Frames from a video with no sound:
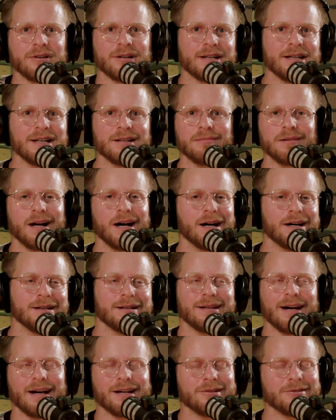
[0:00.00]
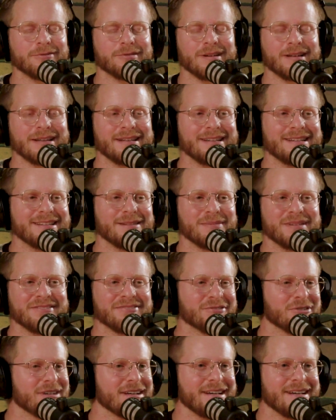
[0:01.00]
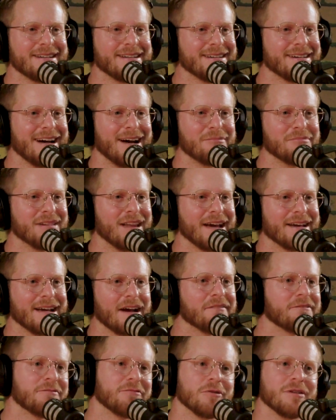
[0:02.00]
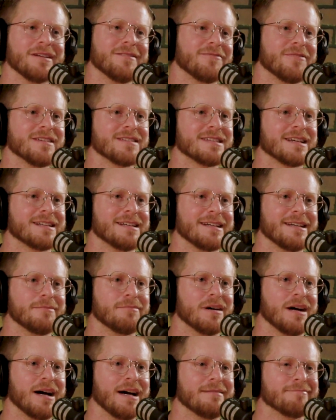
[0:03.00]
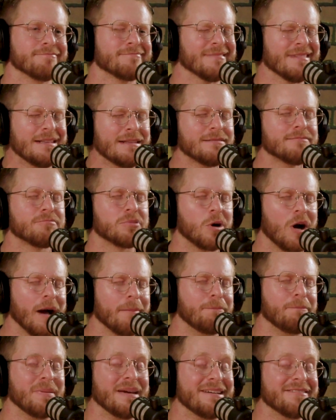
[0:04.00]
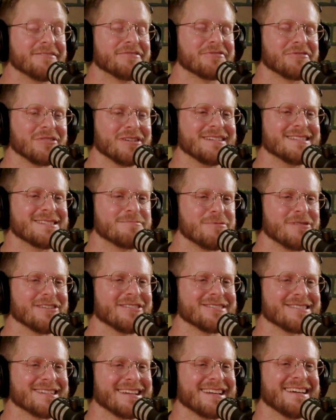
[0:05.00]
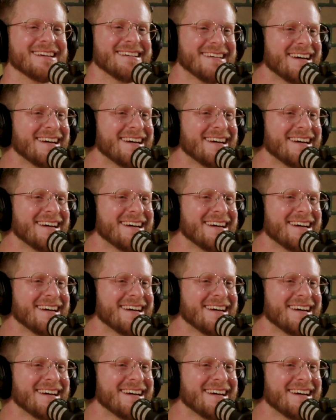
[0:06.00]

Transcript: We're good, bro. I don't really need to be free. I'm freed physically, but bro, I've been free spiritually.